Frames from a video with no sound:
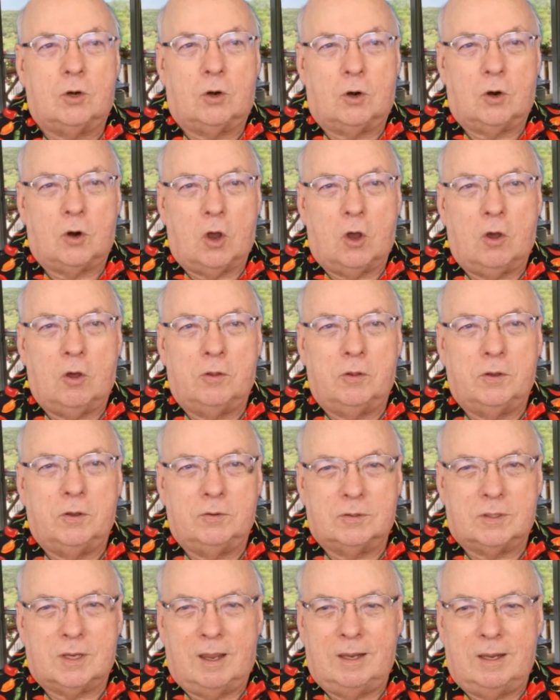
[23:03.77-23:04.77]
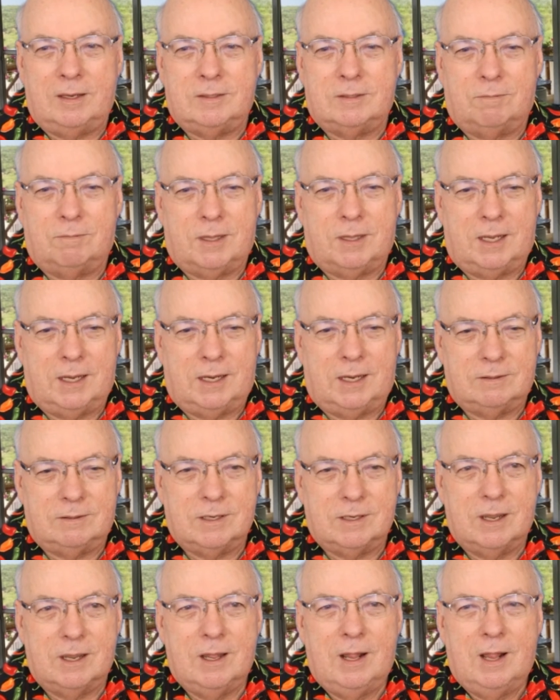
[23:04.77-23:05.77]
all those kinds of things.
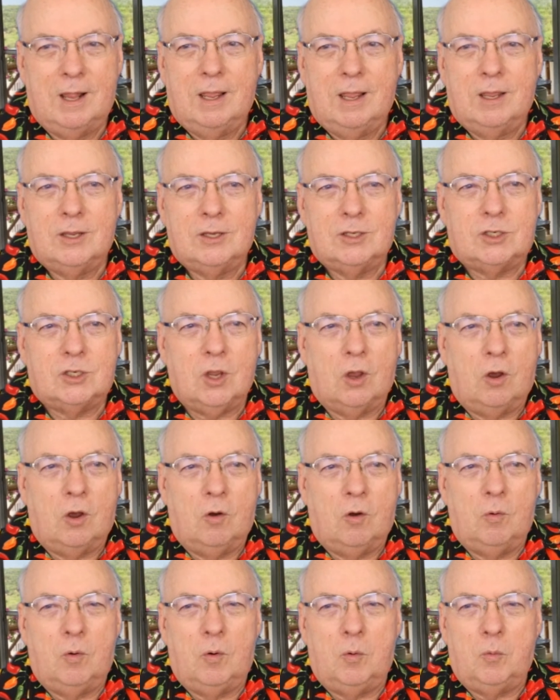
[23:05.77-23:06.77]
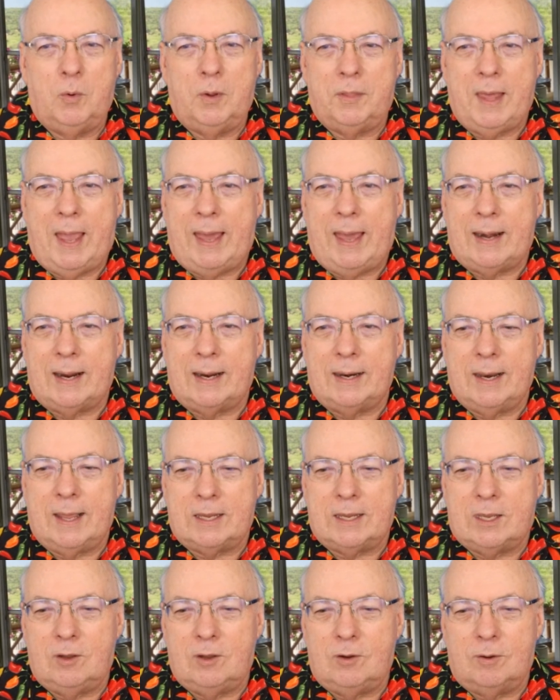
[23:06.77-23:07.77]
So with that, I'd
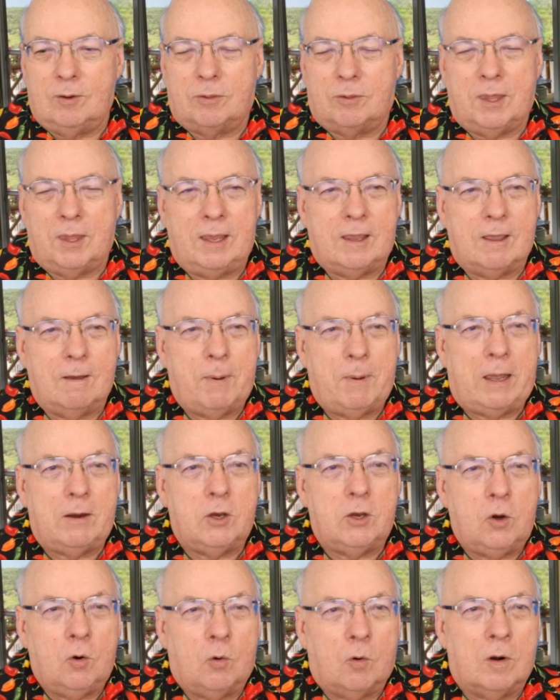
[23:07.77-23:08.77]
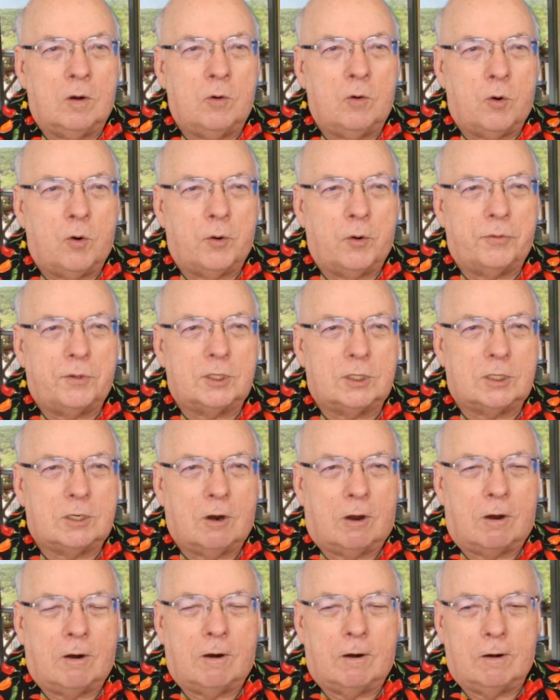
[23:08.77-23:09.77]
like you to think about your North
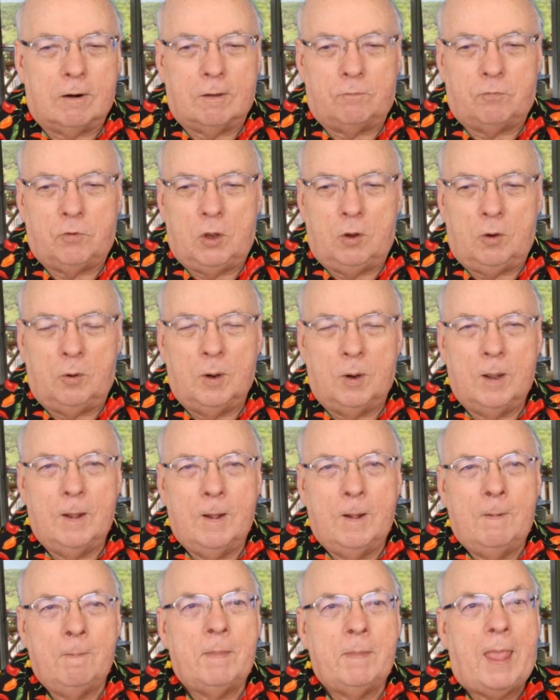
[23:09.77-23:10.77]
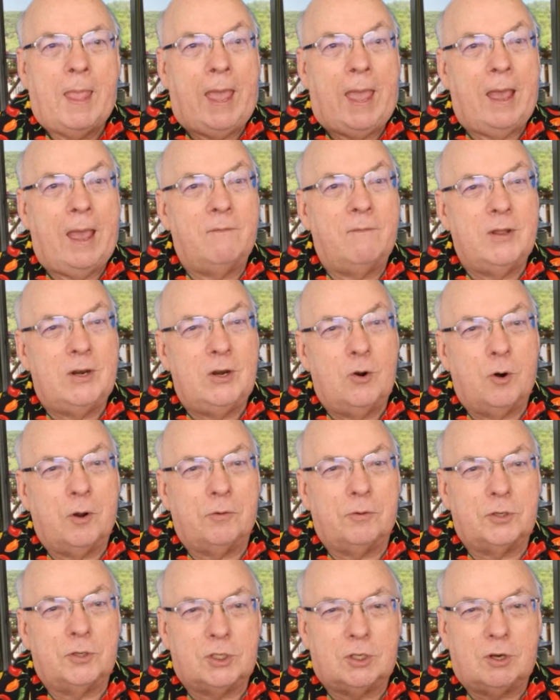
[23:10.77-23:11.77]
Star. If you have a
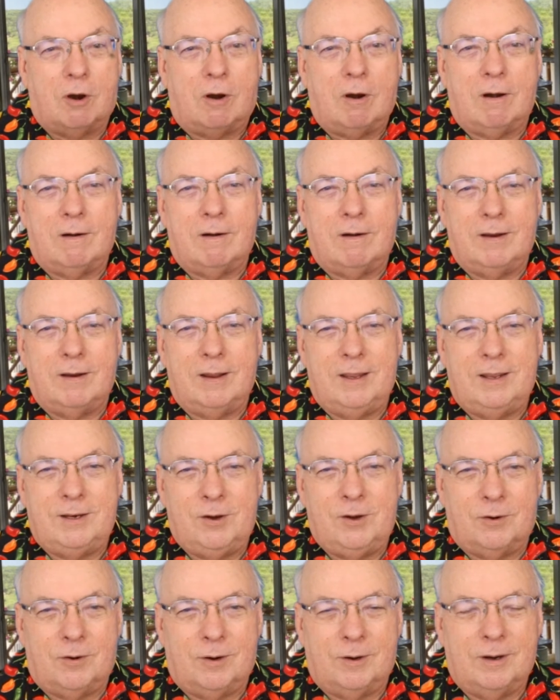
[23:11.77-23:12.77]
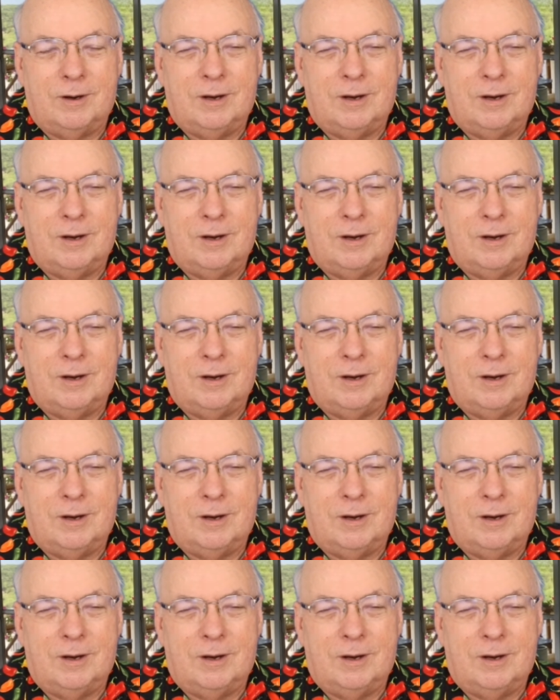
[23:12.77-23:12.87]
North Star in your